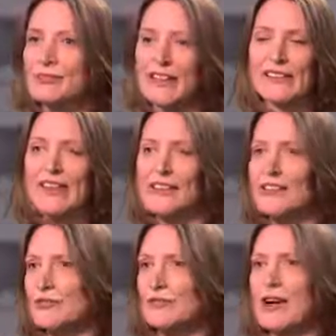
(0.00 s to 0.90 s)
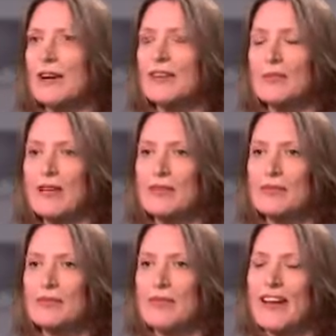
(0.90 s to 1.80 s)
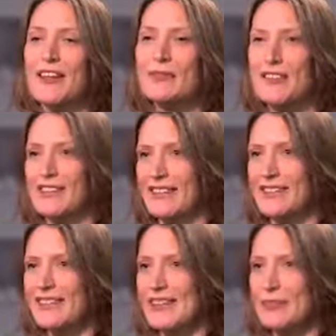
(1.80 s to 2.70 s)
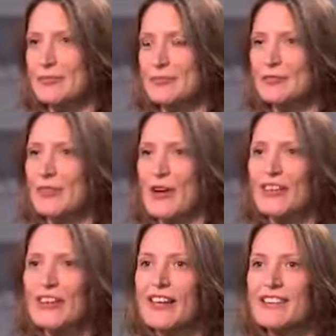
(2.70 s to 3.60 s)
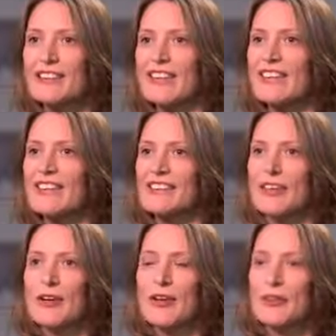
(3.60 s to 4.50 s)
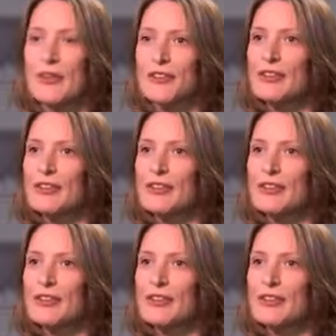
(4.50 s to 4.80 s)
At least one other person in the team will have that strength, so we all work